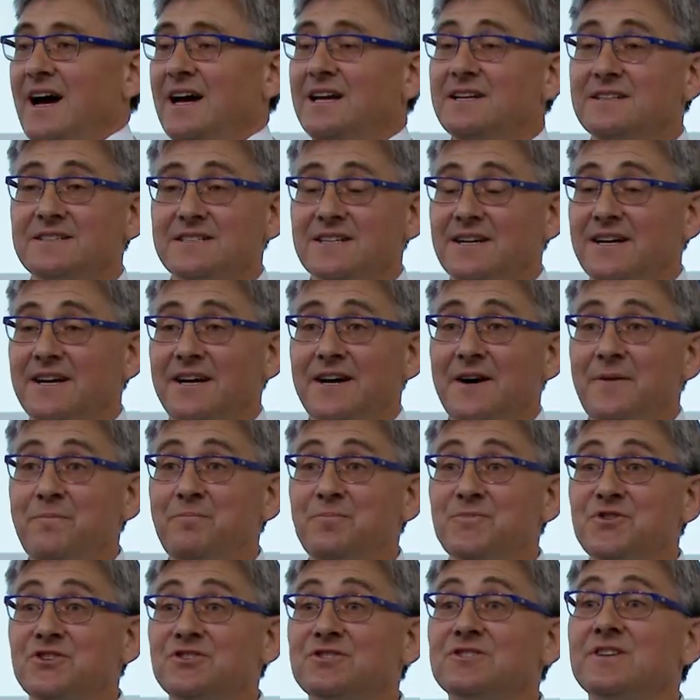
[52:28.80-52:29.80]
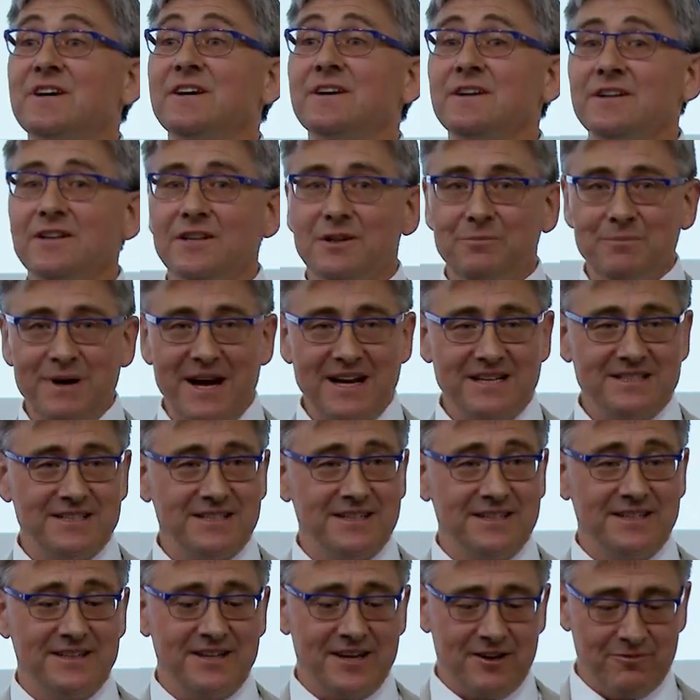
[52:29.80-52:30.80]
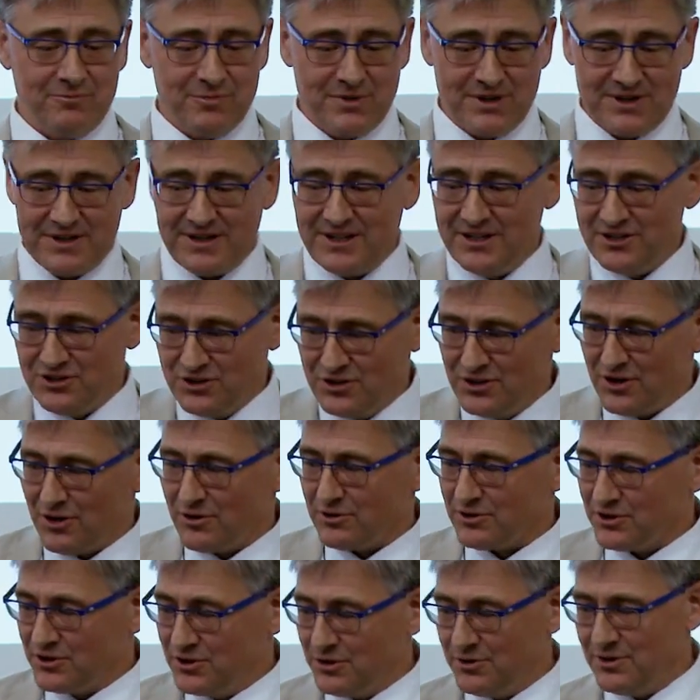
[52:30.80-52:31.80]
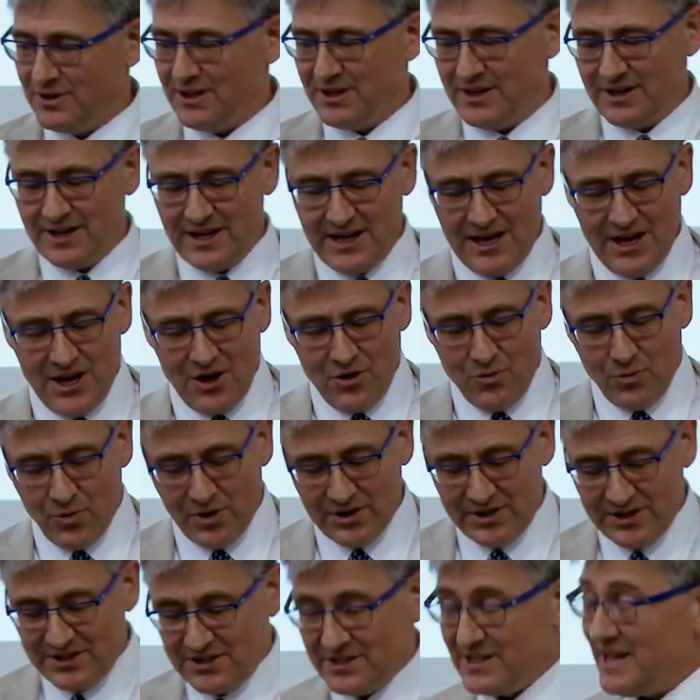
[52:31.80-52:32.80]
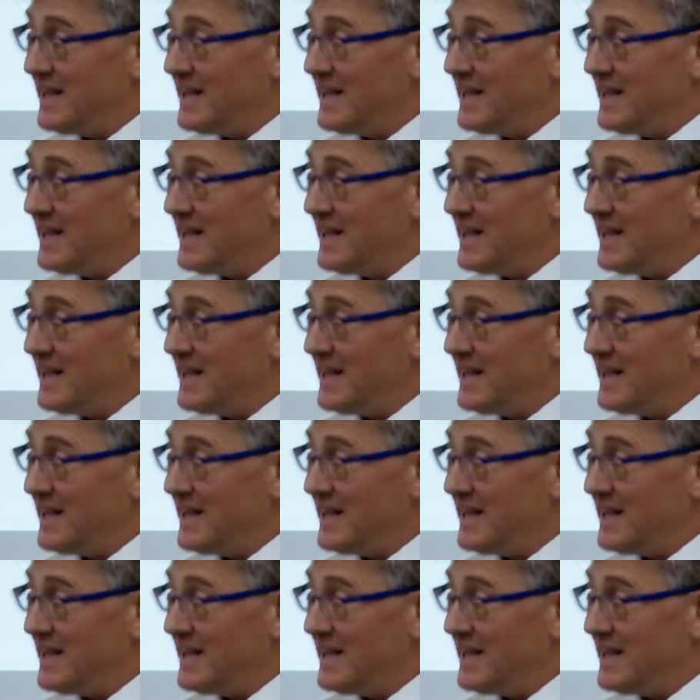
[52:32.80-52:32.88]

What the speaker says: And still the Mexican government is not doing what is